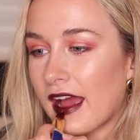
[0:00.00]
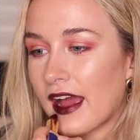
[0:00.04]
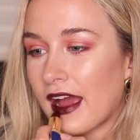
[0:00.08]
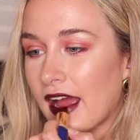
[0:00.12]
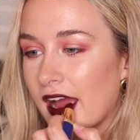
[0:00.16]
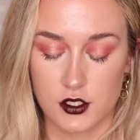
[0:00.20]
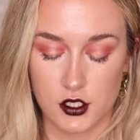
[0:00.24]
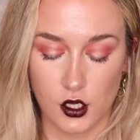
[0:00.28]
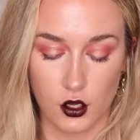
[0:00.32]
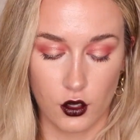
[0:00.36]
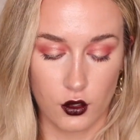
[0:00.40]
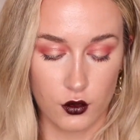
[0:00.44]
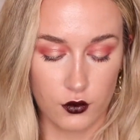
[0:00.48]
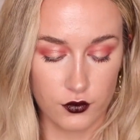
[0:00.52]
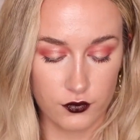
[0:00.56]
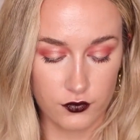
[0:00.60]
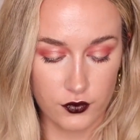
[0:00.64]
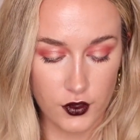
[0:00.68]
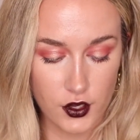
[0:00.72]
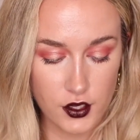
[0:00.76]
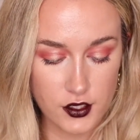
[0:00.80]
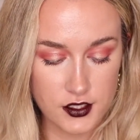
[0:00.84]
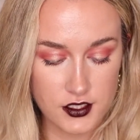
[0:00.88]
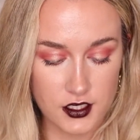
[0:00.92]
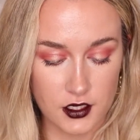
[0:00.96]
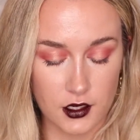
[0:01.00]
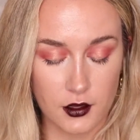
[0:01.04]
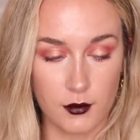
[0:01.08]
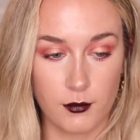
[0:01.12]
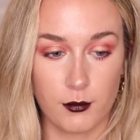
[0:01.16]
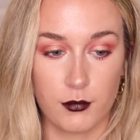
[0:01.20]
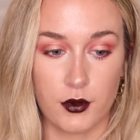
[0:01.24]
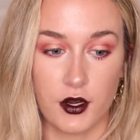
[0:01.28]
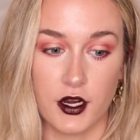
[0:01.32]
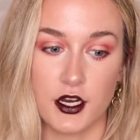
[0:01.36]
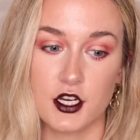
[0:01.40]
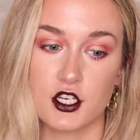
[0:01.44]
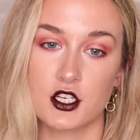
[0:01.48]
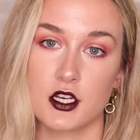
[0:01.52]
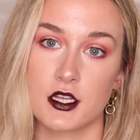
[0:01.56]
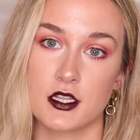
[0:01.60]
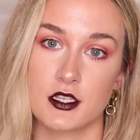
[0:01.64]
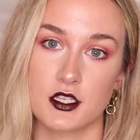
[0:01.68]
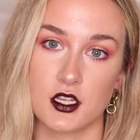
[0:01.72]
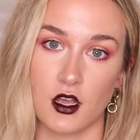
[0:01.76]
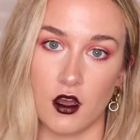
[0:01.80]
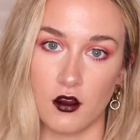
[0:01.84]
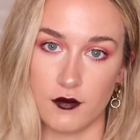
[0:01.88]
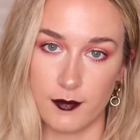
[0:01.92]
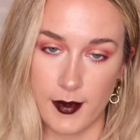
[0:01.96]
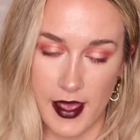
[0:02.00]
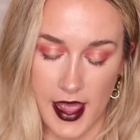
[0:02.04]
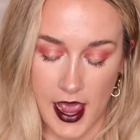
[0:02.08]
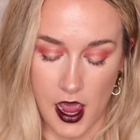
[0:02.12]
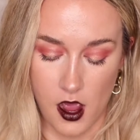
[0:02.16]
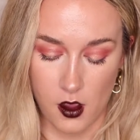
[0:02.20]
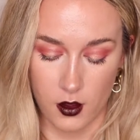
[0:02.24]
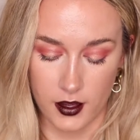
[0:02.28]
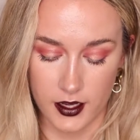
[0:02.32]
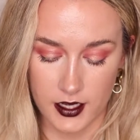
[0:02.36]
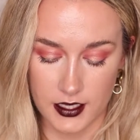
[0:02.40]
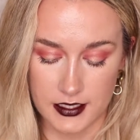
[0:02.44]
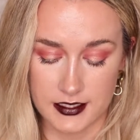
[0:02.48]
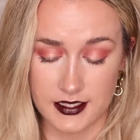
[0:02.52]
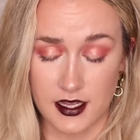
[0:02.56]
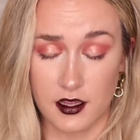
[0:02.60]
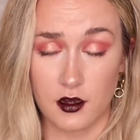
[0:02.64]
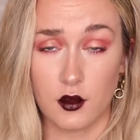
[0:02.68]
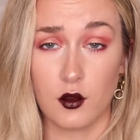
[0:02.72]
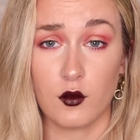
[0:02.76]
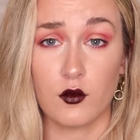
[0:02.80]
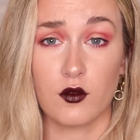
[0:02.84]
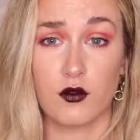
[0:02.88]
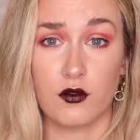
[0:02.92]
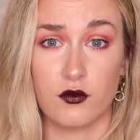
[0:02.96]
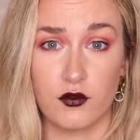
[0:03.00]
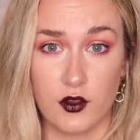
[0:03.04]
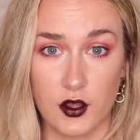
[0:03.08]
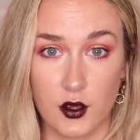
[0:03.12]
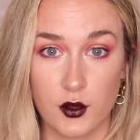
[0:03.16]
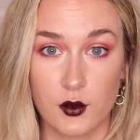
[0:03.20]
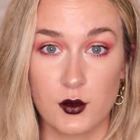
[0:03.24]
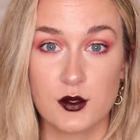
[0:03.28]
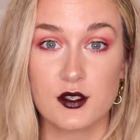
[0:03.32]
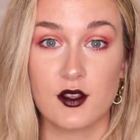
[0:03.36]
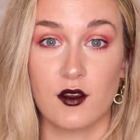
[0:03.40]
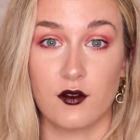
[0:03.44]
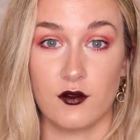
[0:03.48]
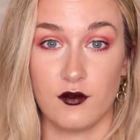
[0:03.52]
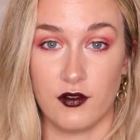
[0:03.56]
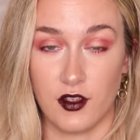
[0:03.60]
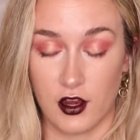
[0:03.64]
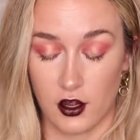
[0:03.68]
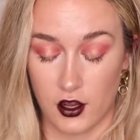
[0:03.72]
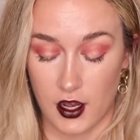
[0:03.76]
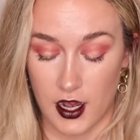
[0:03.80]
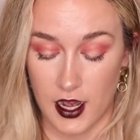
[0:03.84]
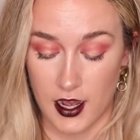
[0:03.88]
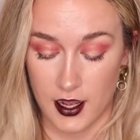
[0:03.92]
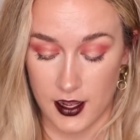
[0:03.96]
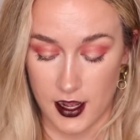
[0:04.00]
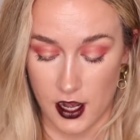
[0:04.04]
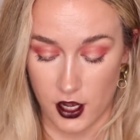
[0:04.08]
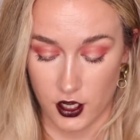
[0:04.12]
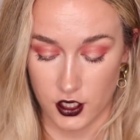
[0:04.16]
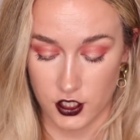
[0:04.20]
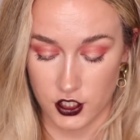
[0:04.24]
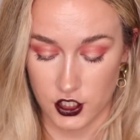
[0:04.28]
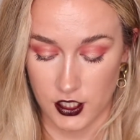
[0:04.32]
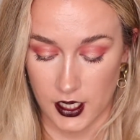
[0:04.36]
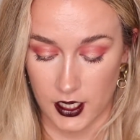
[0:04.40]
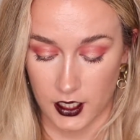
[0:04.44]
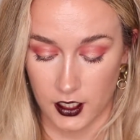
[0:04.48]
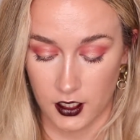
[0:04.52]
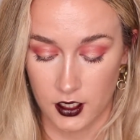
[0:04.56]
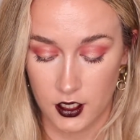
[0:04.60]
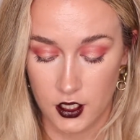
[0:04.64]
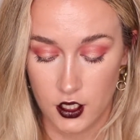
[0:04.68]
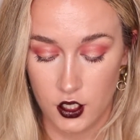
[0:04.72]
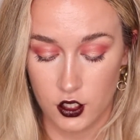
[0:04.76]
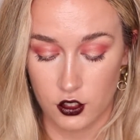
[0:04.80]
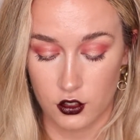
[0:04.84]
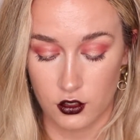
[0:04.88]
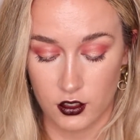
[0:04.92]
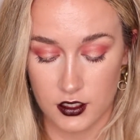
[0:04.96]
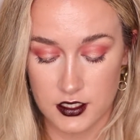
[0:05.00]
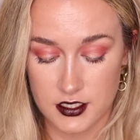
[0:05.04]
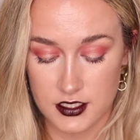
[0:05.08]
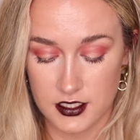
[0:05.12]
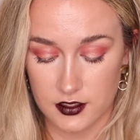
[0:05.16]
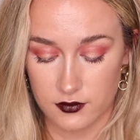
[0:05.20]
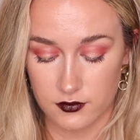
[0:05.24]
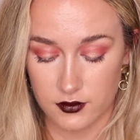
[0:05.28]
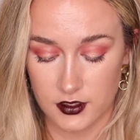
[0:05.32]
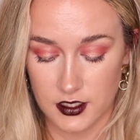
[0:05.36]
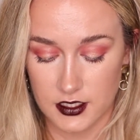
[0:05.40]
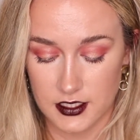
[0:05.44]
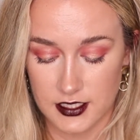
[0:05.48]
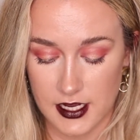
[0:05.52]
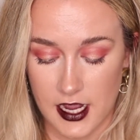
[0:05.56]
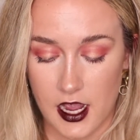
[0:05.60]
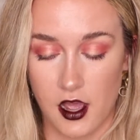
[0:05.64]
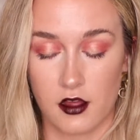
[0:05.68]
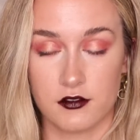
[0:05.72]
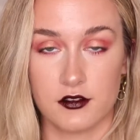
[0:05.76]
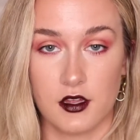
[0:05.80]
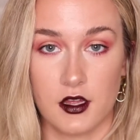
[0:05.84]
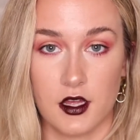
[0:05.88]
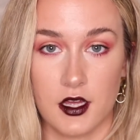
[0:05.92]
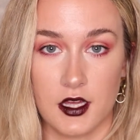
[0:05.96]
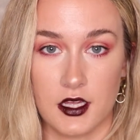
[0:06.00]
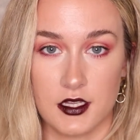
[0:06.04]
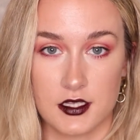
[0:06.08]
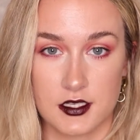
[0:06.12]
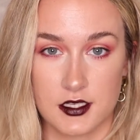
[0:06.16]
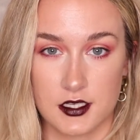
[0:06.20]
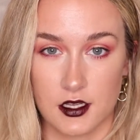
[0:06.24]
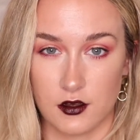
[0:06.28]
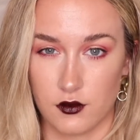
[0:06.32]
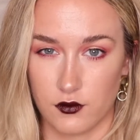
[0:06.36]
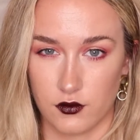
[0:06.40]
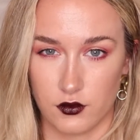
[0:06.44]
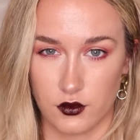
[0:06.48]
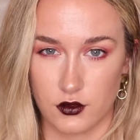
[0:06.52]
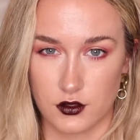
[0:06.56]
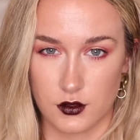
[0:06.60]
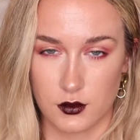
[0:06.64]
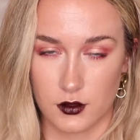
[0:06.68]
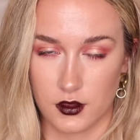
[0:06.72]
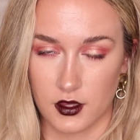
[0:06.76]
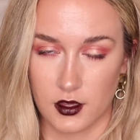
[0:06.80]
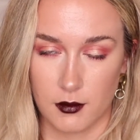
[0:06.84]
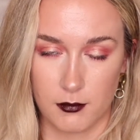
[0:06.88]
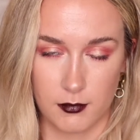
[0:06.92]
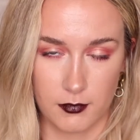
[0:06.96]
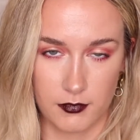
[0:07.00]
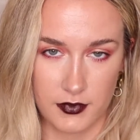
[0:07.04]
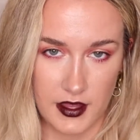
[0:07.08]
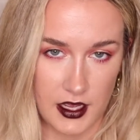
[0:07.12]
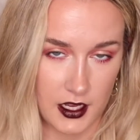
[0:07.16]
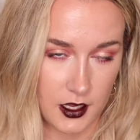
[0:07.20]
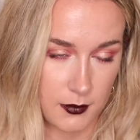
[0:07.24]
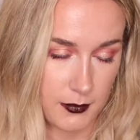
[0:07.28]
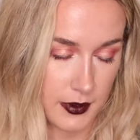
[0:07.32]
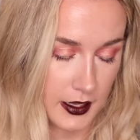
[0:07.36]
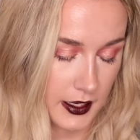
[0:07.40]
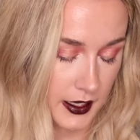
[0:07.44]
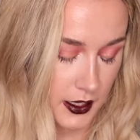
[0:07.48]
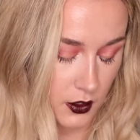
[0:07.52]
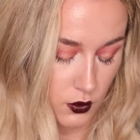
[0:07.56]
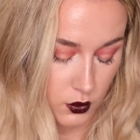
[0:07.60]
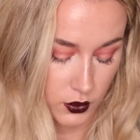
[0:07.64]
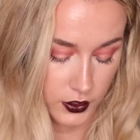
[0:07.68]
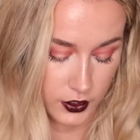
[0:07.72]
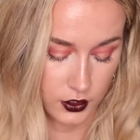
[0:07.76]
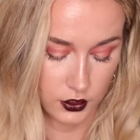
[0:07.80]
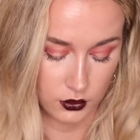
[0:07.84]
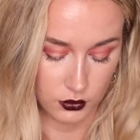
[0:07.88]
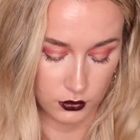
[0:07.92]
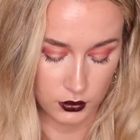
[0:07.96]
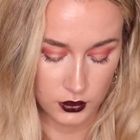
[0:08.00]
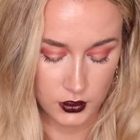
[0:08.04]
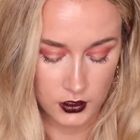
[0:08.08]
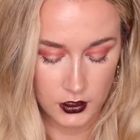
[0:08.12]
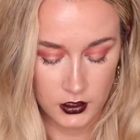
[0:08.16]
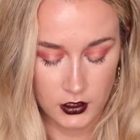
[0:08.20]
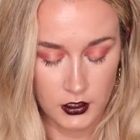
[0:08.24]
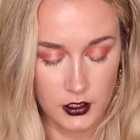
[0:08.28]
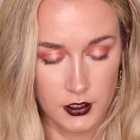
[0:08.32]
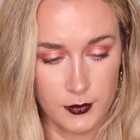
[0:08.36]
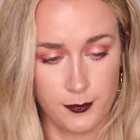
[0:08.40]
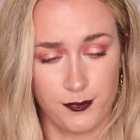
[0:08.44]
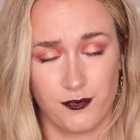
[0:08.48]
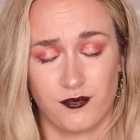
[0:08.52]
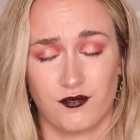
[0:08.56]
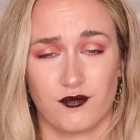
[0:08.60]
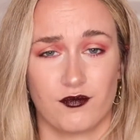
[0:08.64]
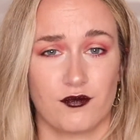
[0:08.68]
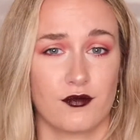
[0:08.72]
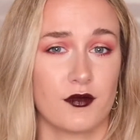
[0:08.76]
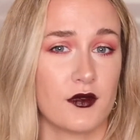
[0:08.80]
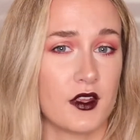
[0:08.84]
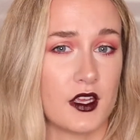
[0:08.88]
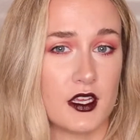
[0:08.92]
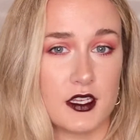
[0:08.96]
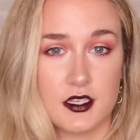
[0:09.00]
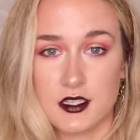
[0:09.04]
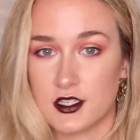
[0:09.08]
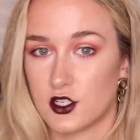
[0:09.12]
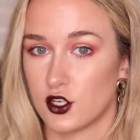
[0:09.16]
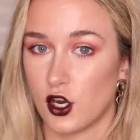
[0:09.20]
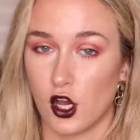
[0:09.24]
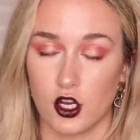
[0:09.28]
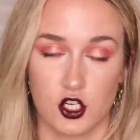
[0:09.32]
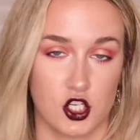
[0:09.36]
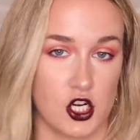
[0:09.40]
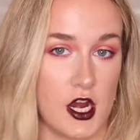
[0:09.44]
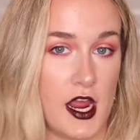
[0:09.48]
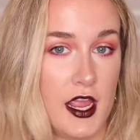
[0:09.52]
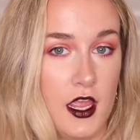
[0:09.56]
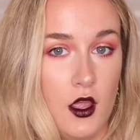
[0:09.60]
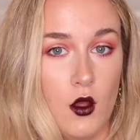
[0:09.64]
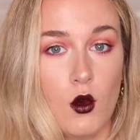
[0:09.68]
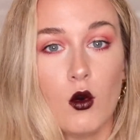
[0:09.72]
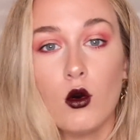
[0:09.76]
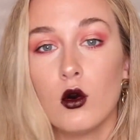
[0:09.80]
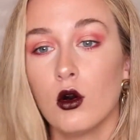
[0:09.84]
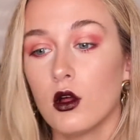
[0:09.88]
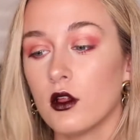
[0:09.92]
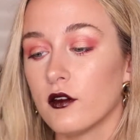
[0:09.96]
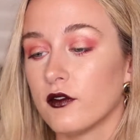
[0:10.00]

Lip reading: So first impressions of Power is that it feels very nourishing. You can definitely tell that it's infused with that camellia oil. It's not drying at all.